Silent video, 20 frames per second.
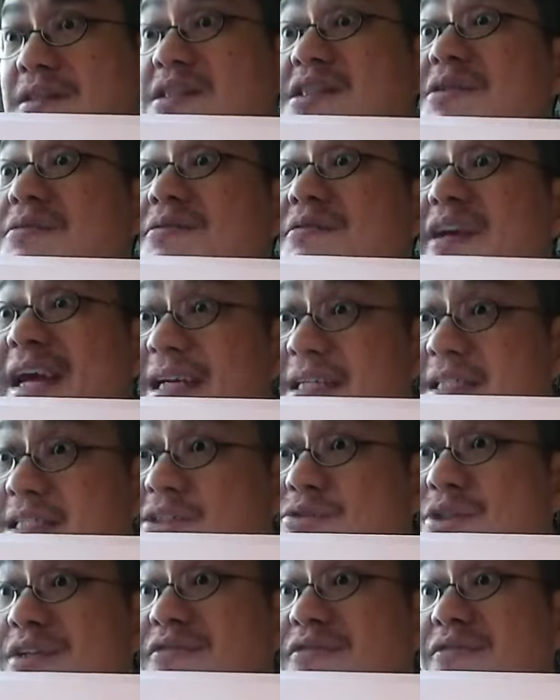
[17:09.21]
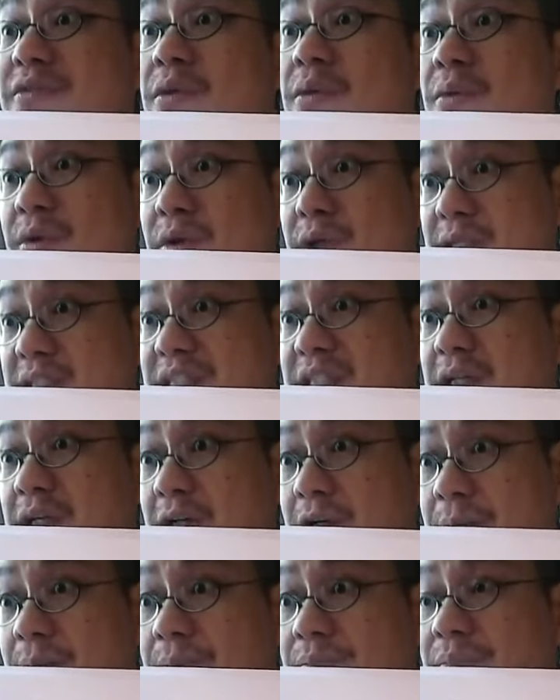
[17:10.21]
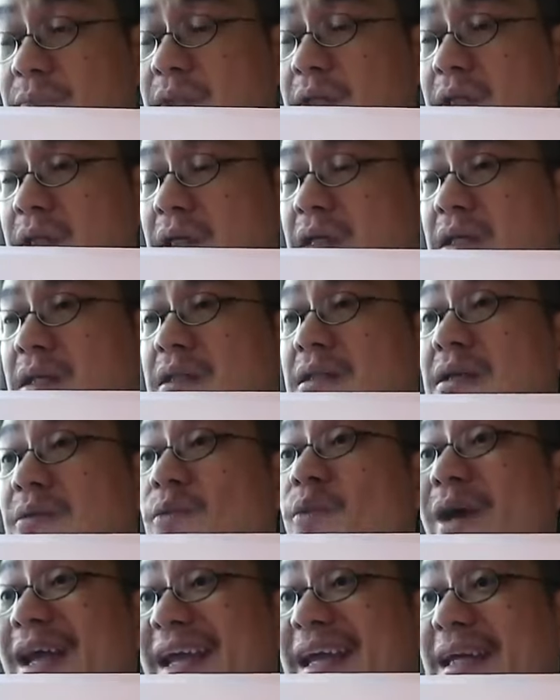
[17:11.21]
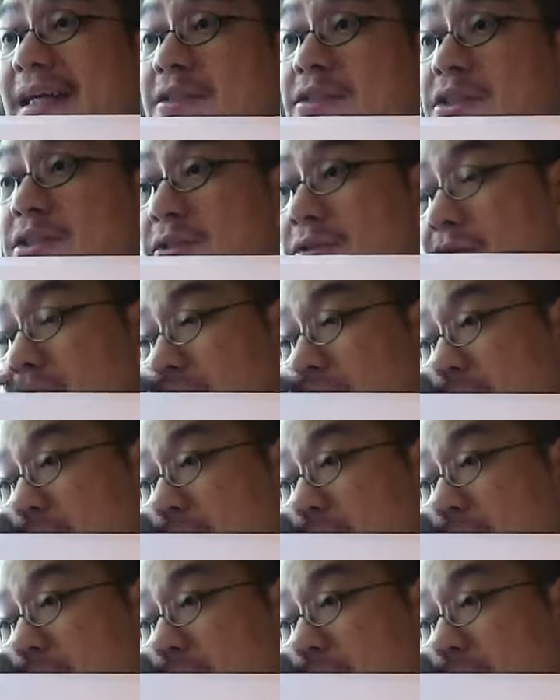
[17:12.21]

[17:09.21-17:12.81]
direct, straightforward term, the way to